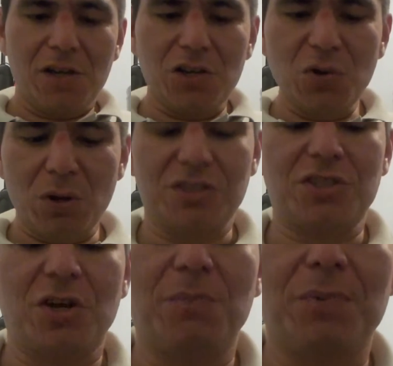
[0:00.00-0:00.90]
U.S.
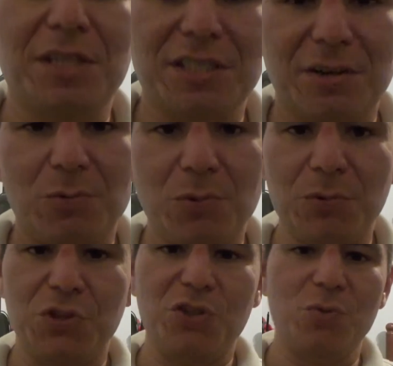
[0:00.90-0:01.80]
companies will
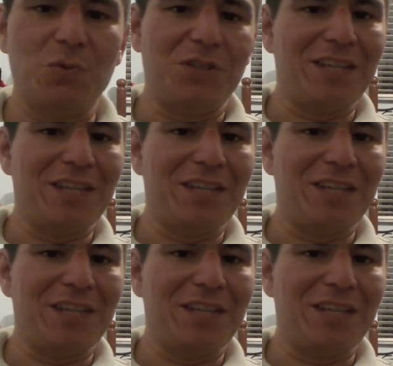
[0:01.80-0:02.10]
do